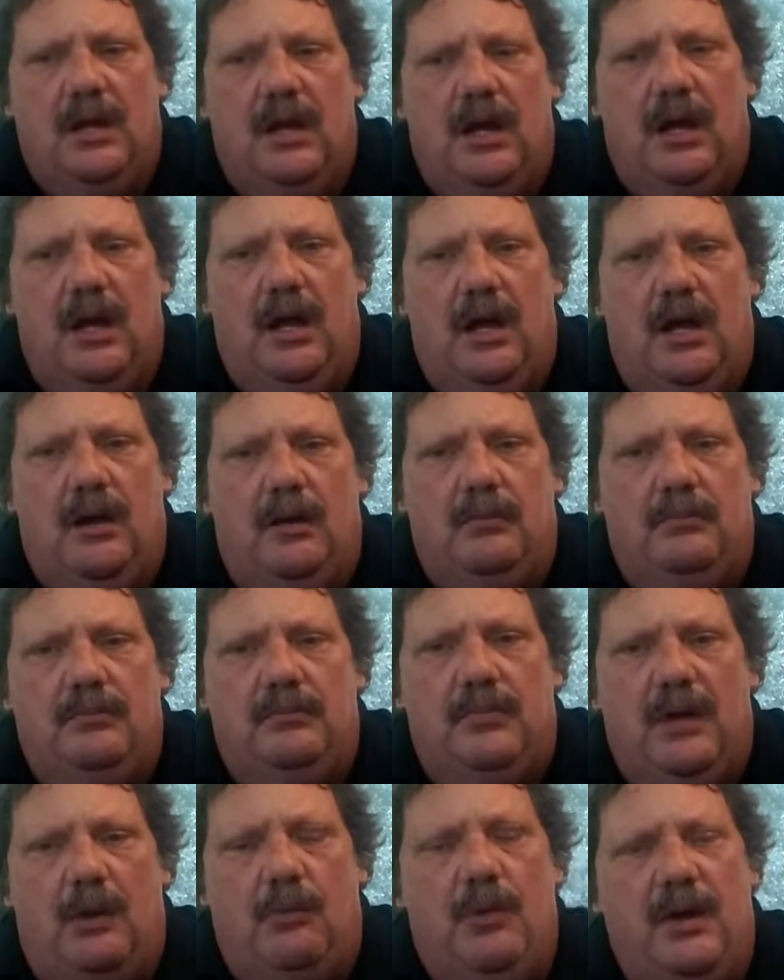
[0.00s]

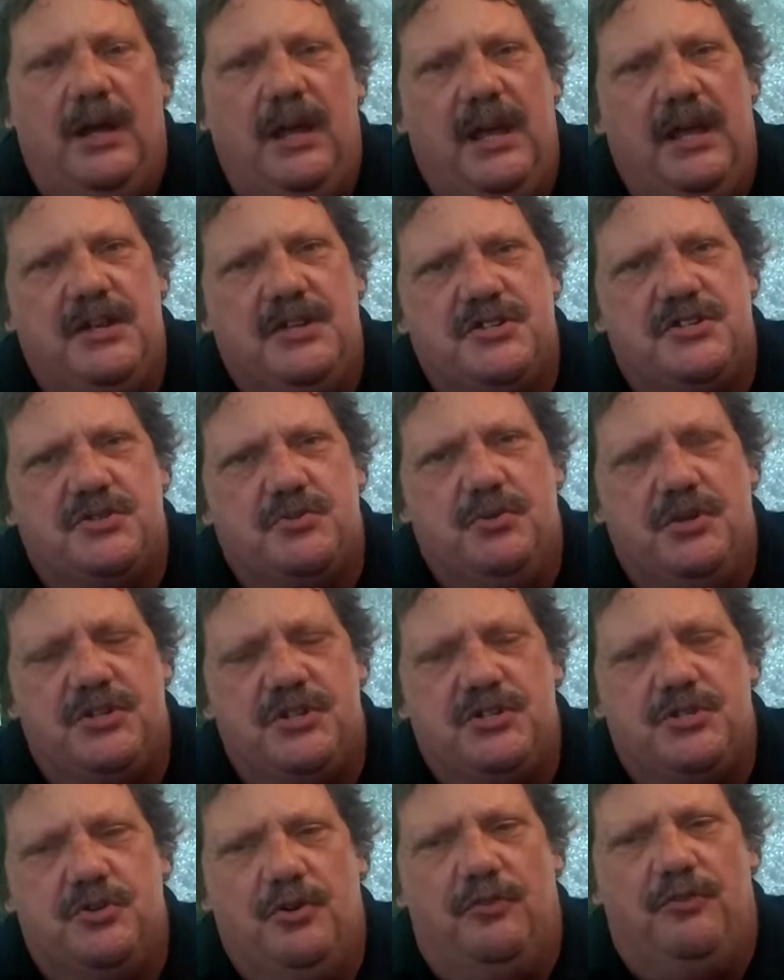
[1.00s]
I went ahead and
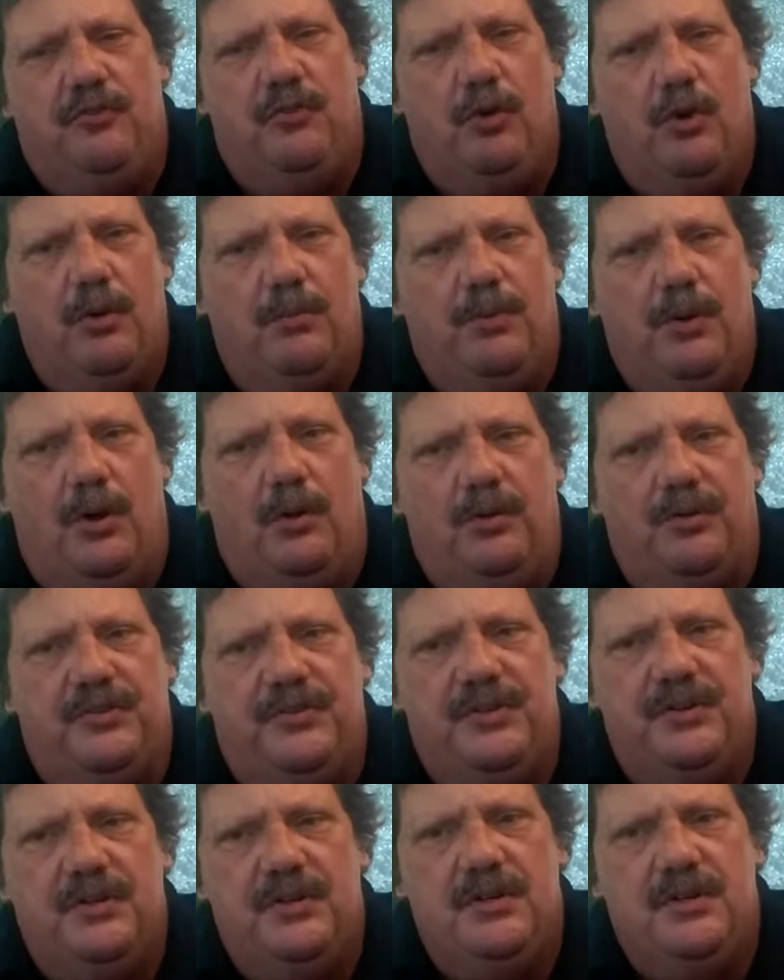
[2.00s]
switched to a
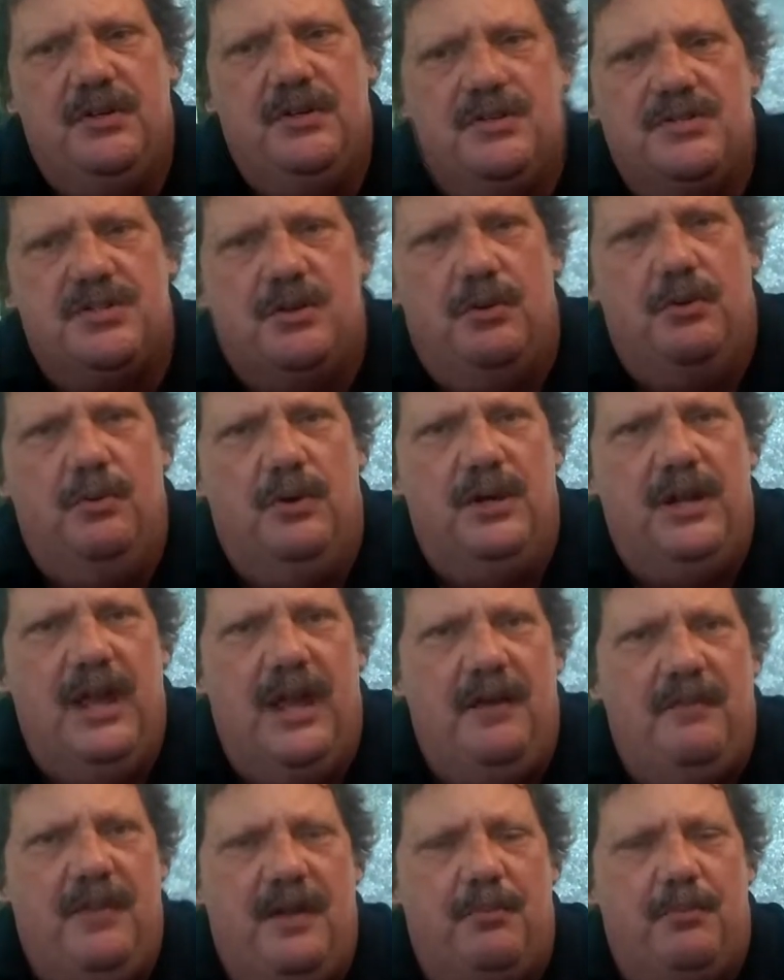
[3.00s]
4-bolt so we wouldn't
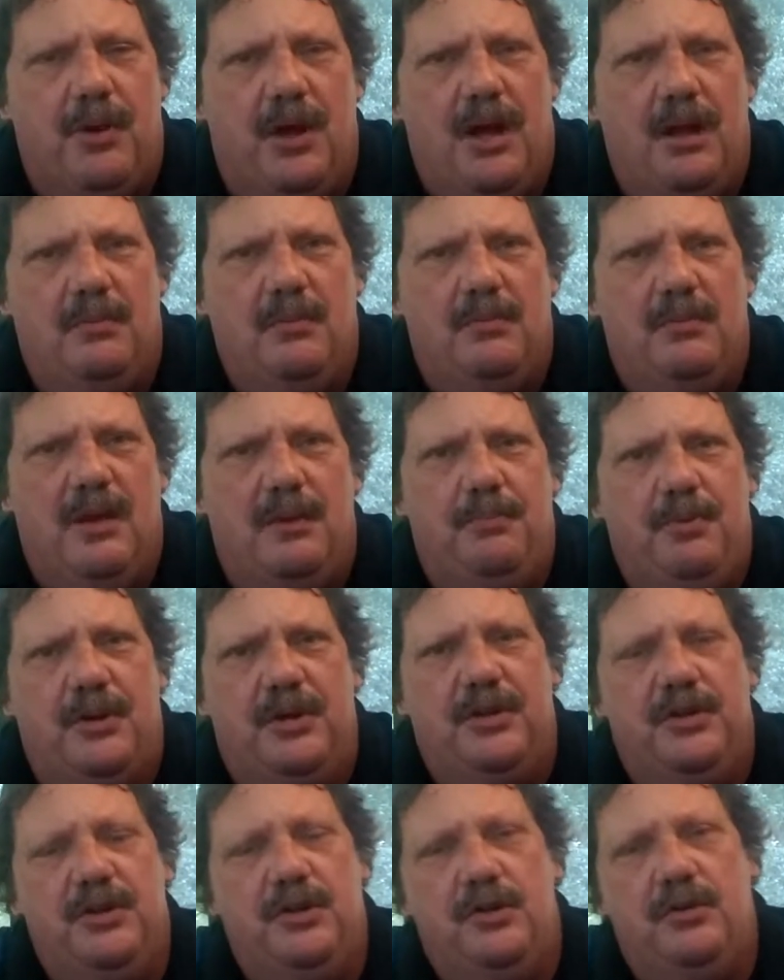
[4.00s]
have that problem. I put
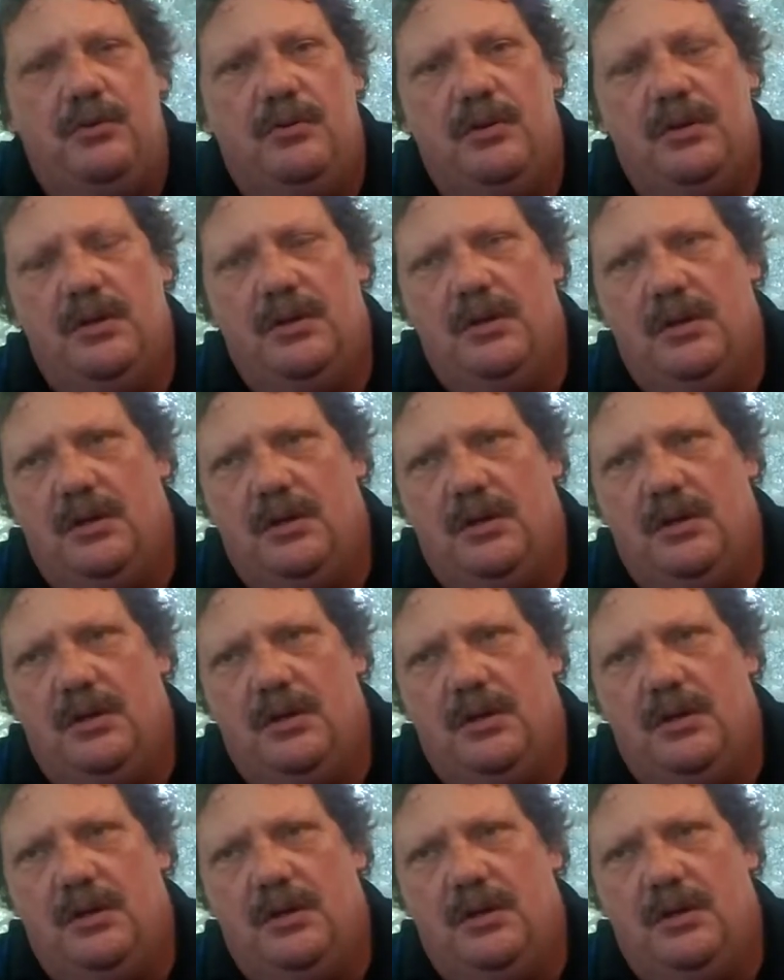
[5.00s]
a new